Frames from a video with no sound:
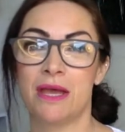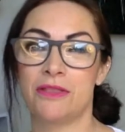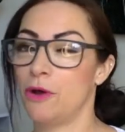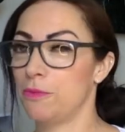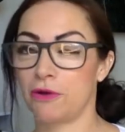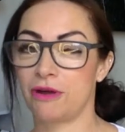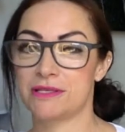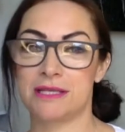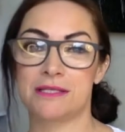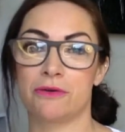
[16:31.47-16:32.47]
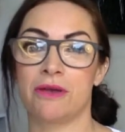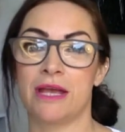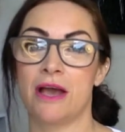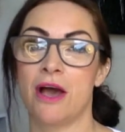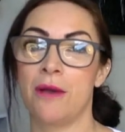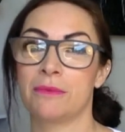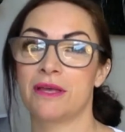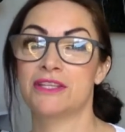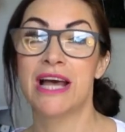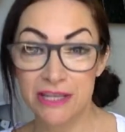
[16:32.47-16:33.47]
not procrastinating, sorry,
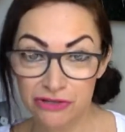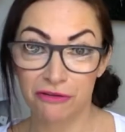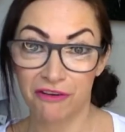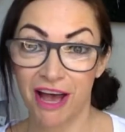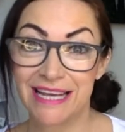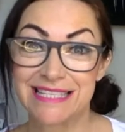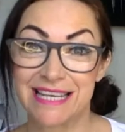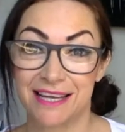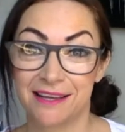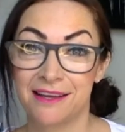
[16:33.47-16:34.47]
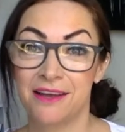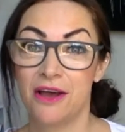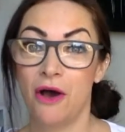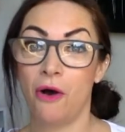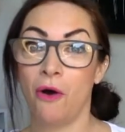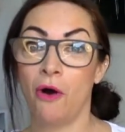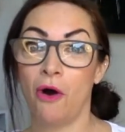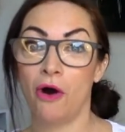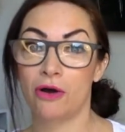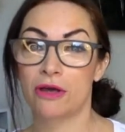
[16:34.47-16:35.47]
catastrophizing or